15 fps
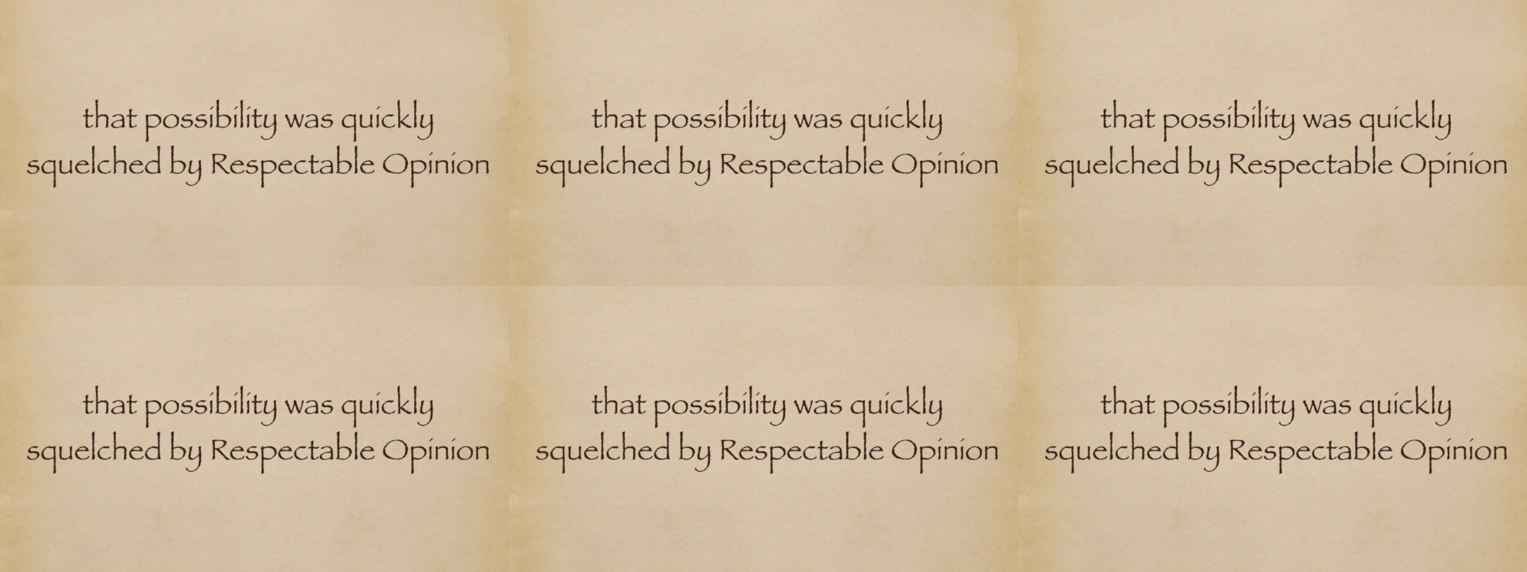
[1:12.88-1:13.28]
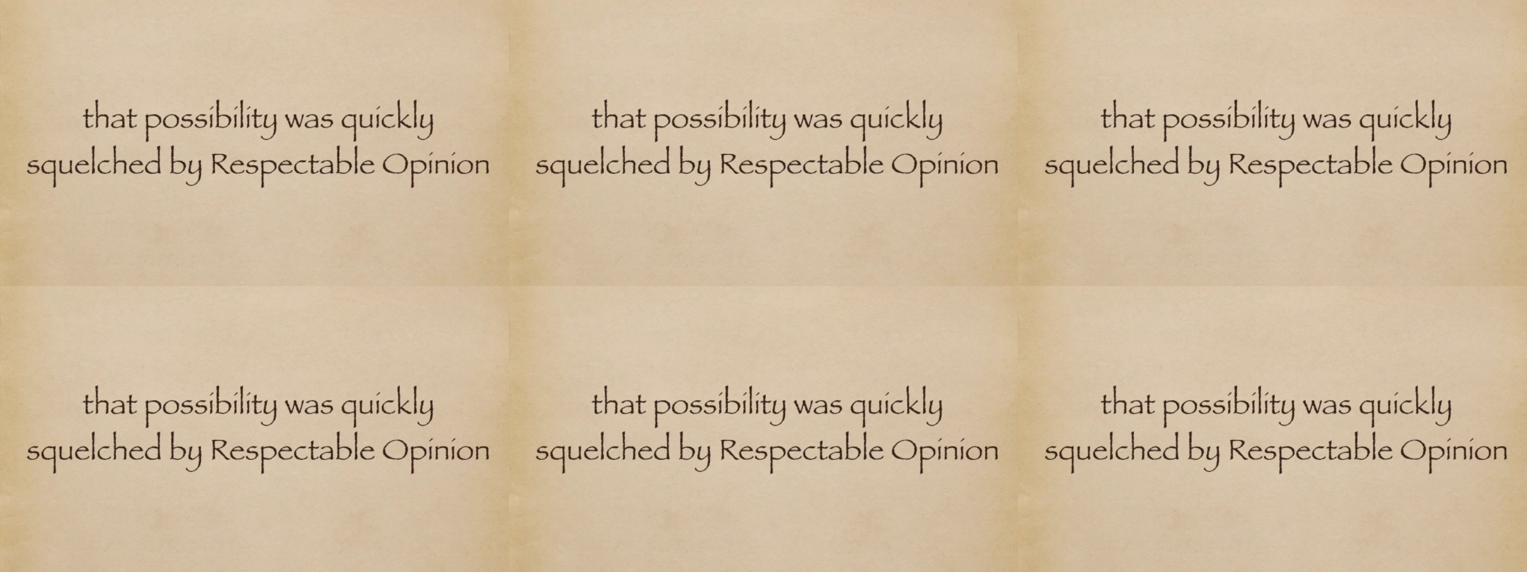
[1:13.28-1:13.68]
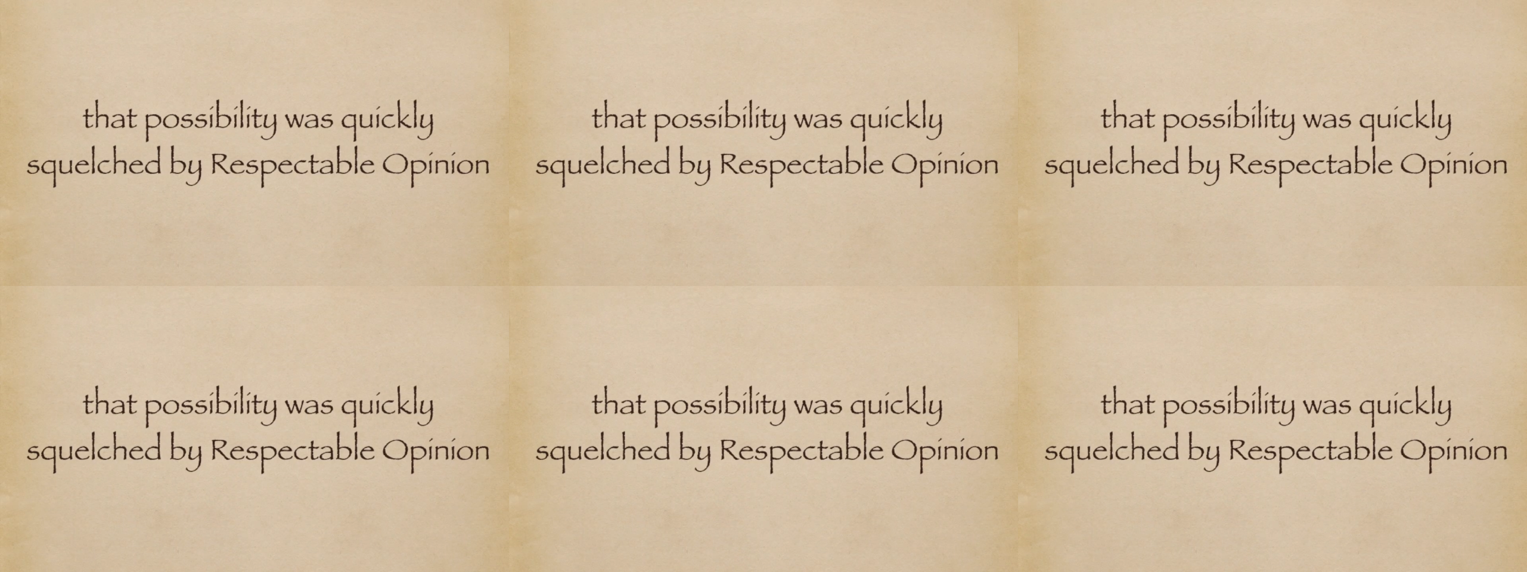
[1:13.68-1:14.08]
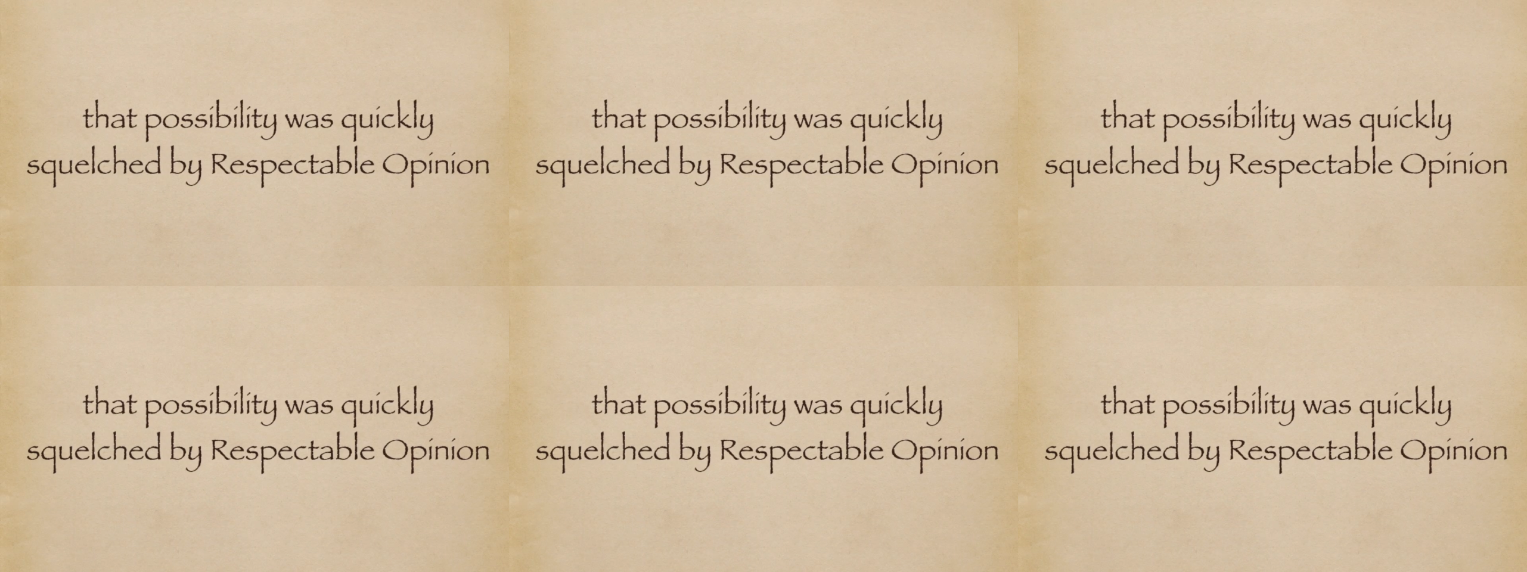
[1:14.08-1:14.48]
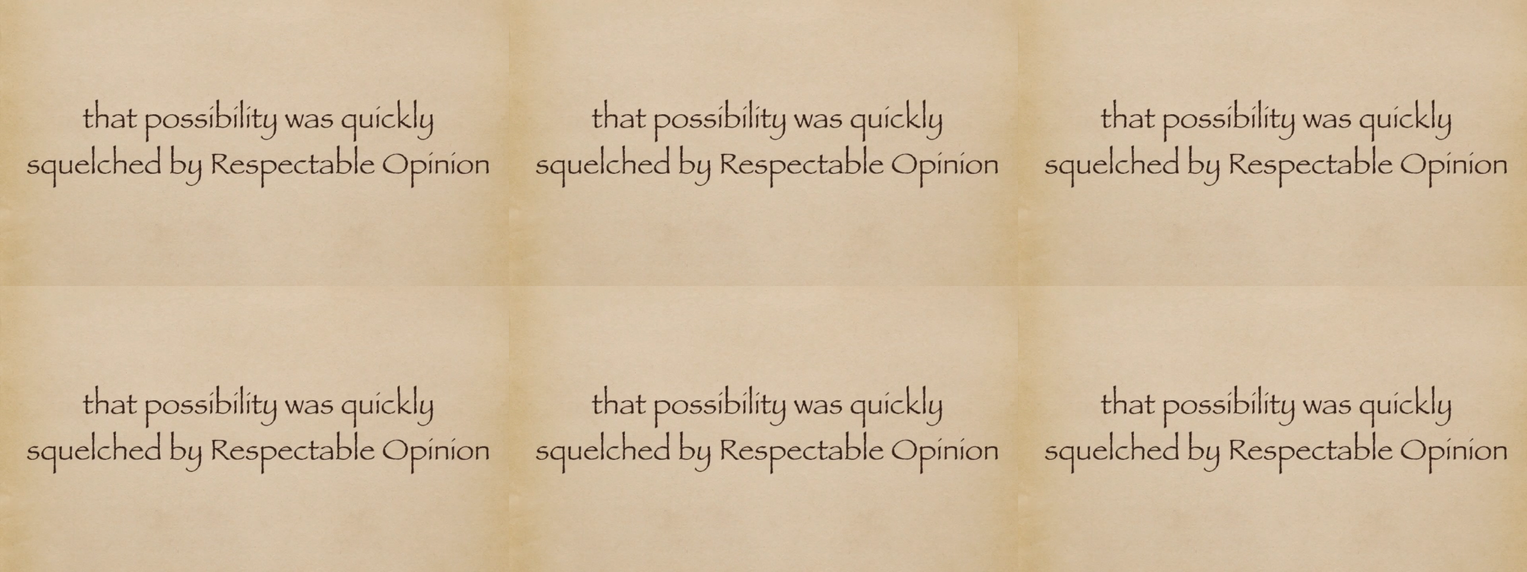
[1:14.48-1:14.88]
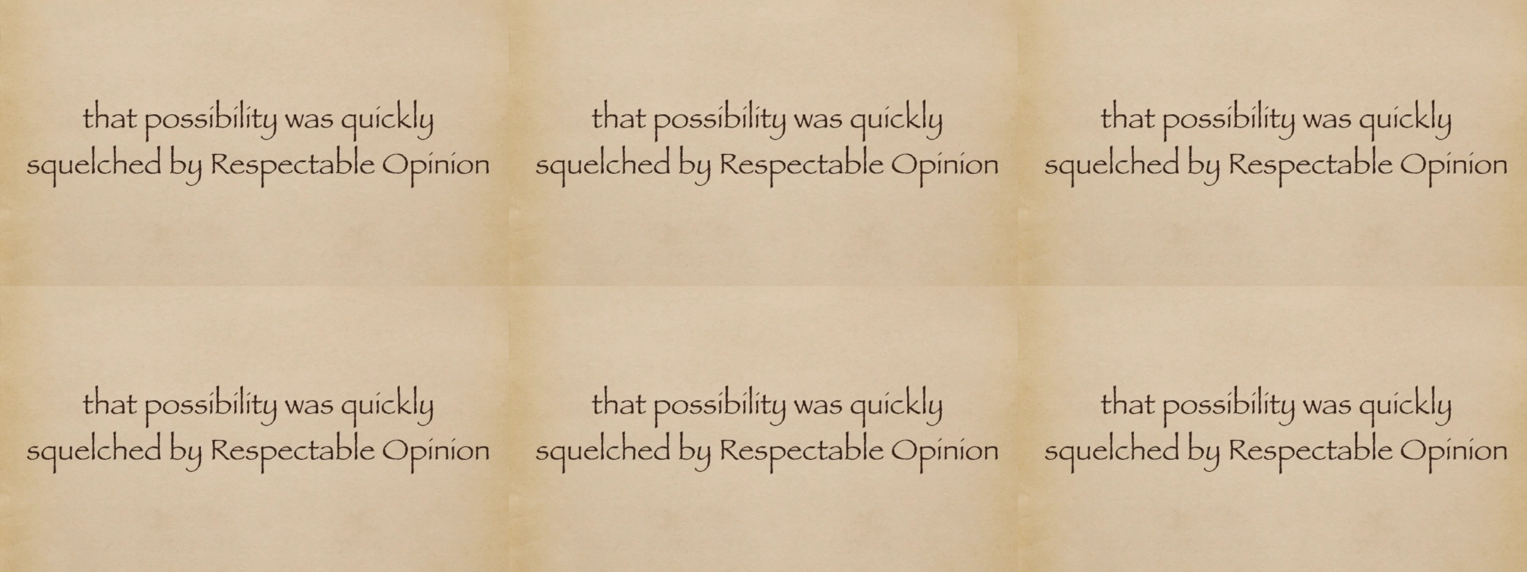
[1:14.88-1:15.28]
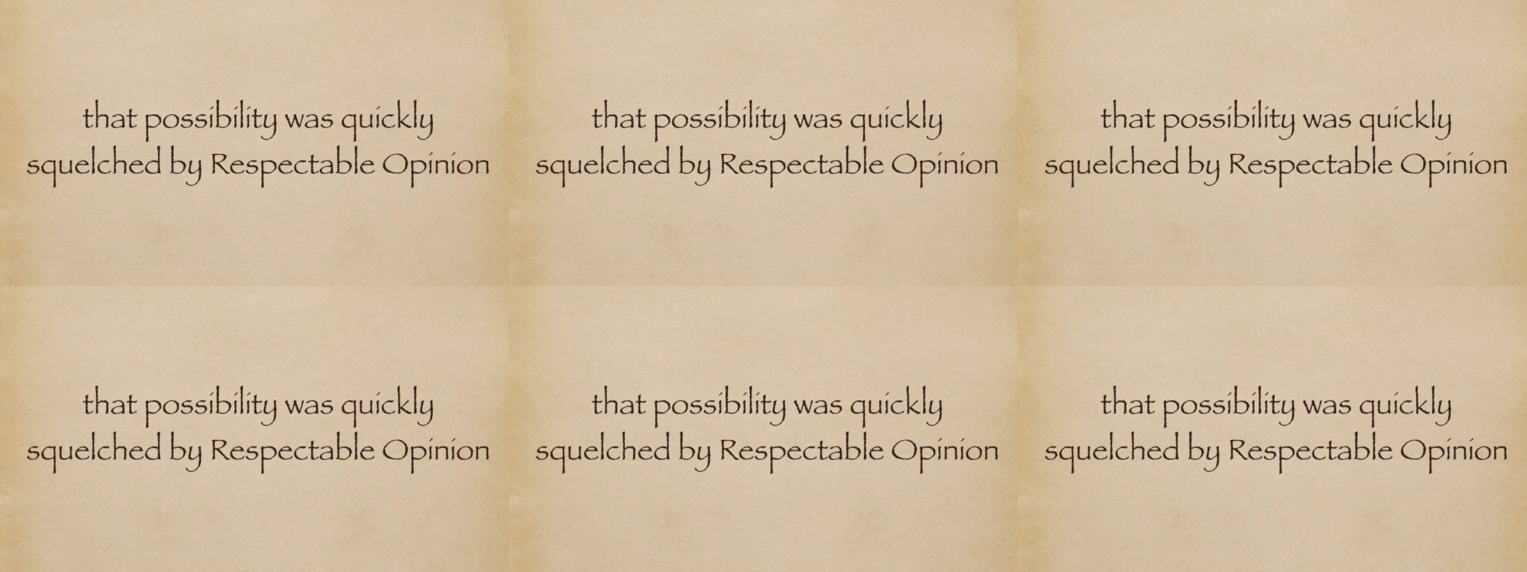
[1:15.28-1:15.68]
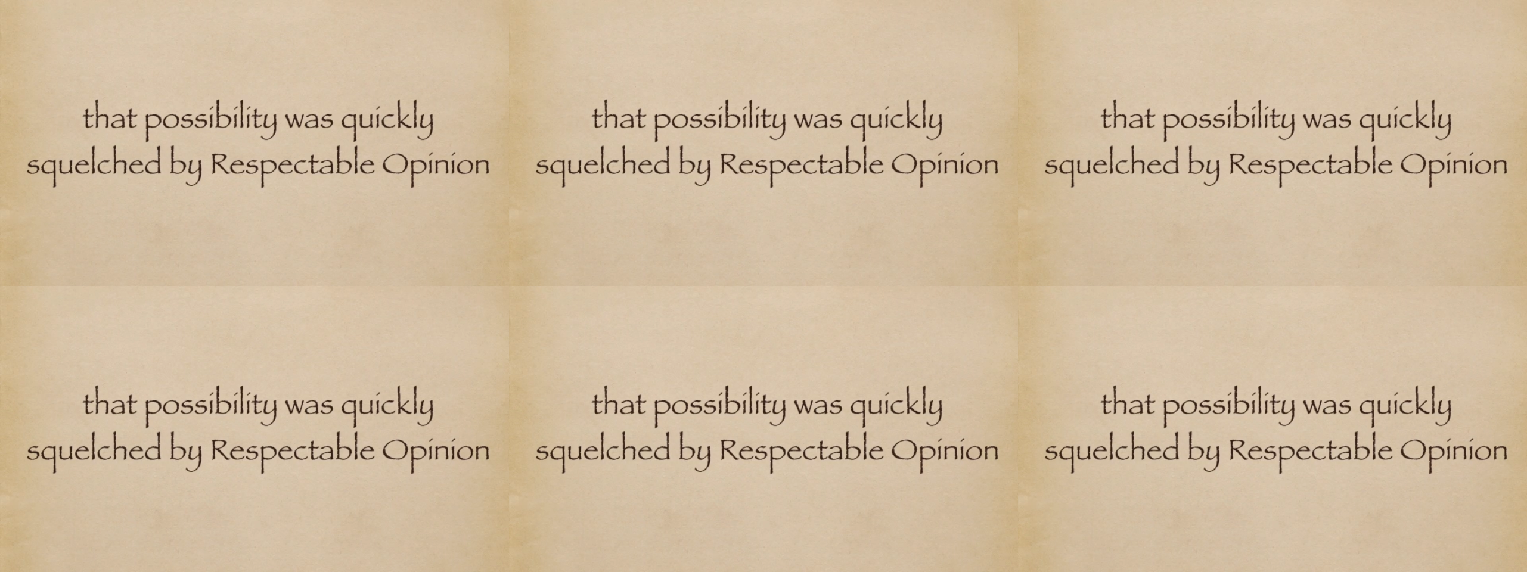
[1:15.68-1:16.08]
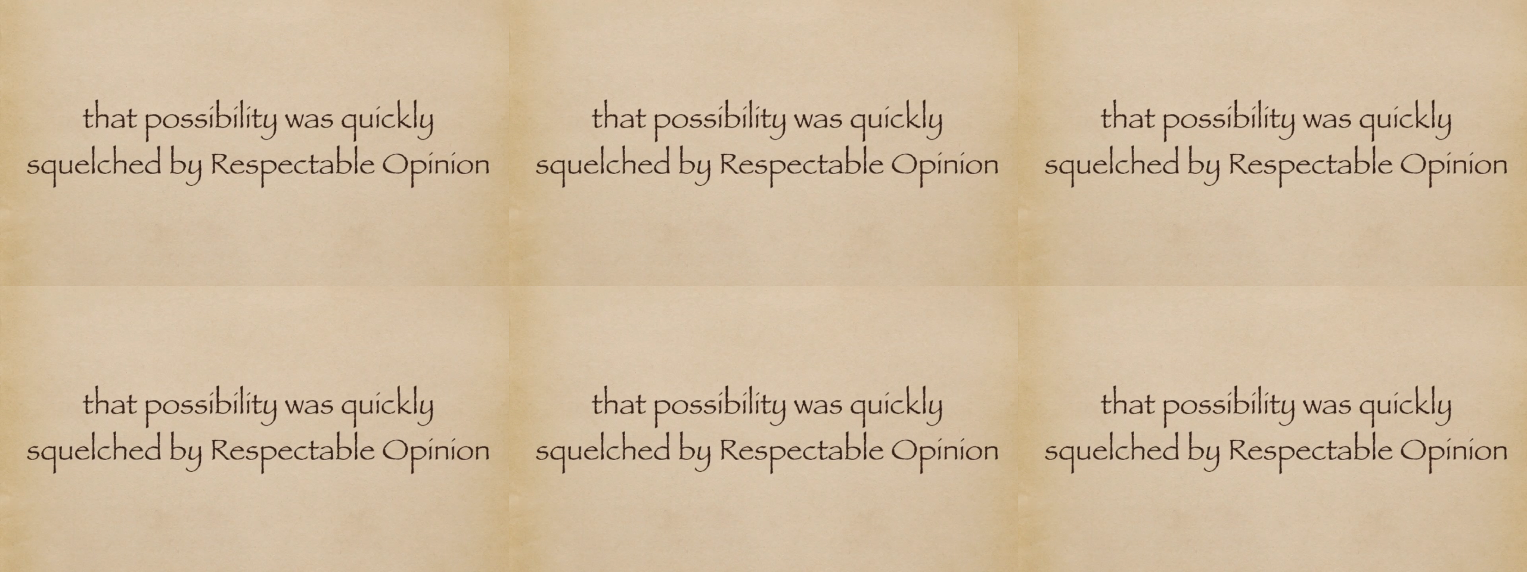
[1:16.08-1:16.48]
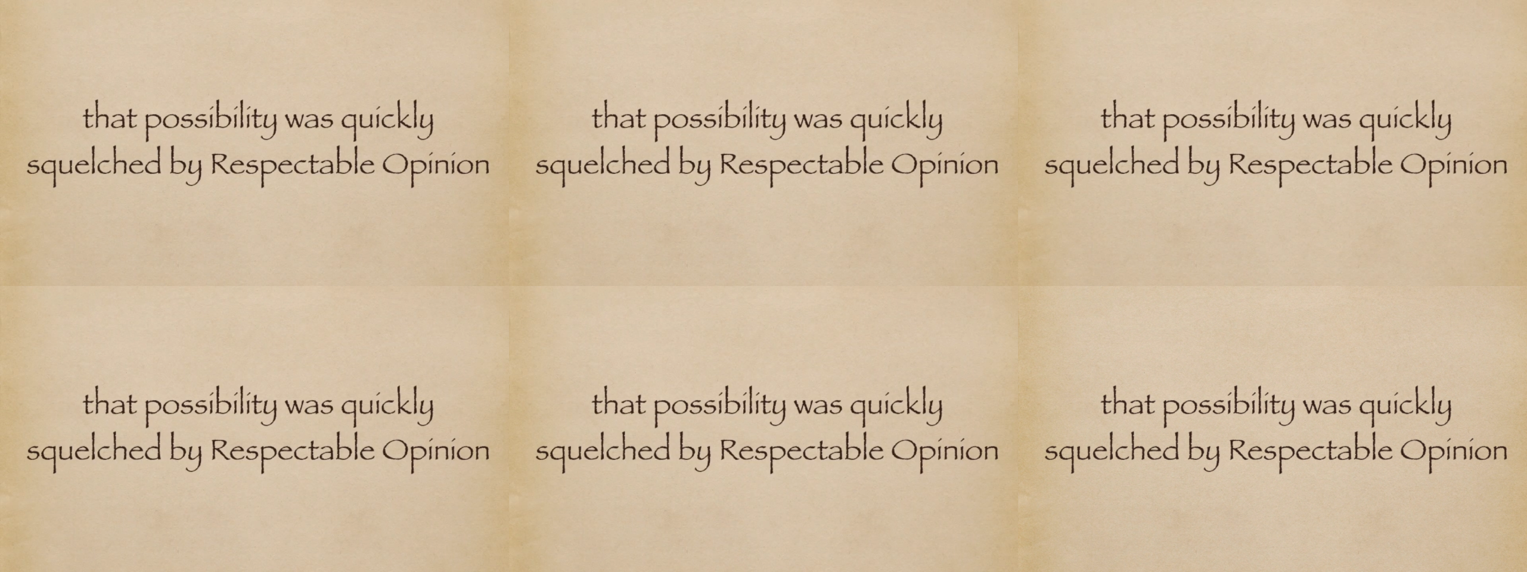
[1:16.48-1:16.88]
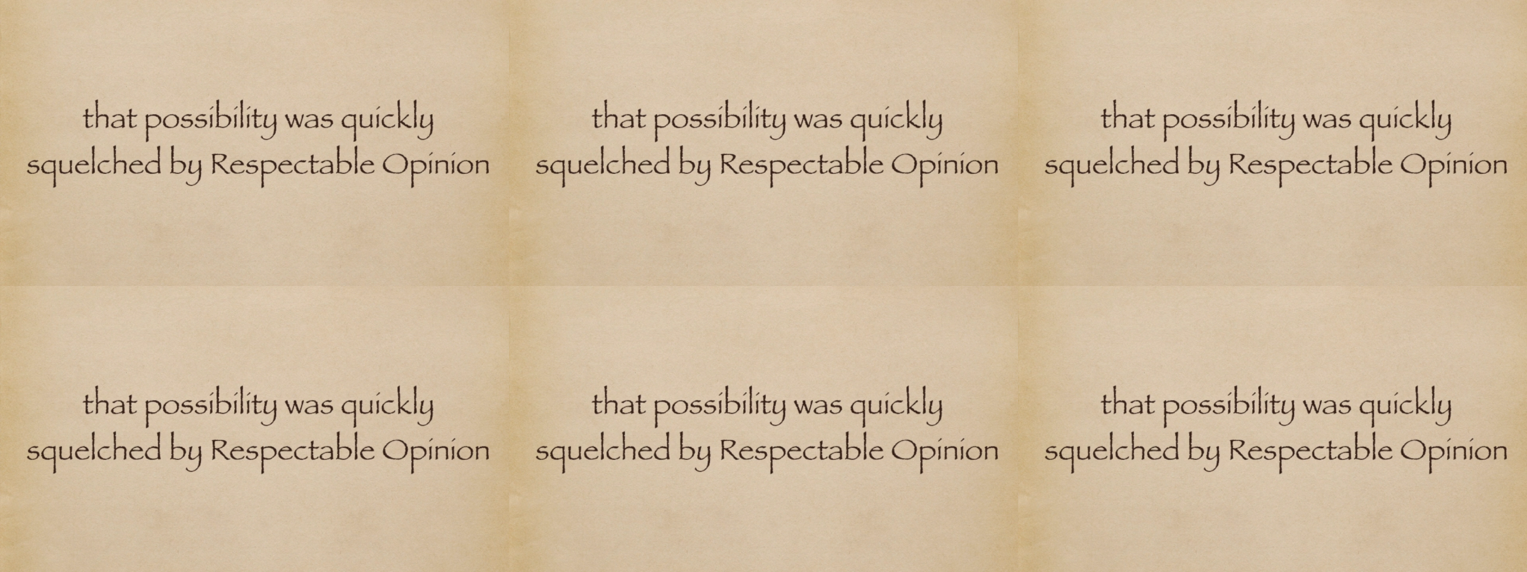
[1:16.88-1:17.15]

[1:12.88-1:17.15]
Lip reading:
[unreadable: no face in view]